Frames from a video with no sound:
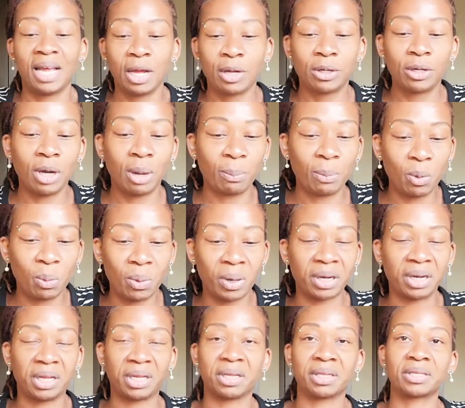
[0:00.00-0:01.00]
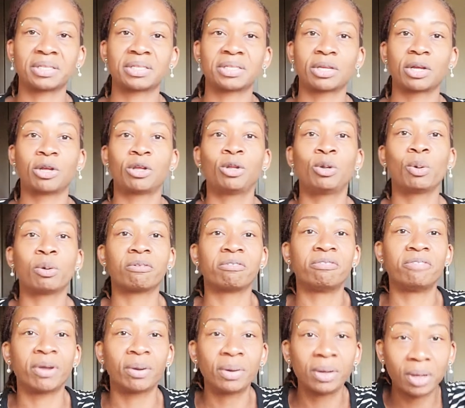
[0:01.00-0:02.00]
Number one is you are
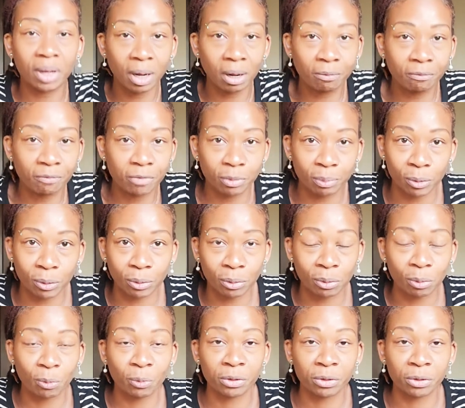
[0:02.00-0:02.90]
very comfortable